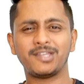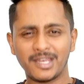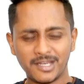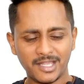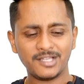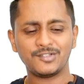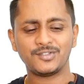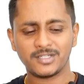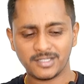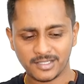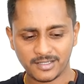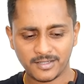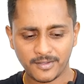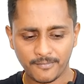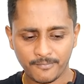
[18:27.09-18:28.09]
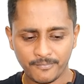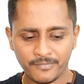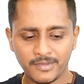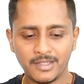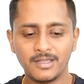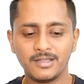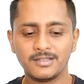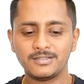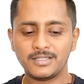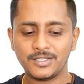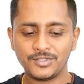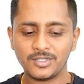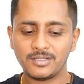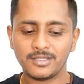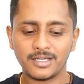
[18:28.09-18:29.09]
energetic
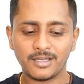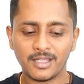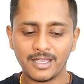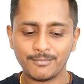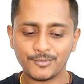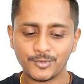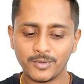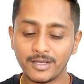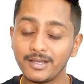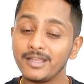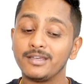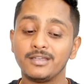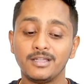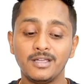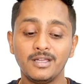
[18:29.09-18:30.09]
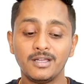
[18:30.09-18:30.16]
session that came to an end.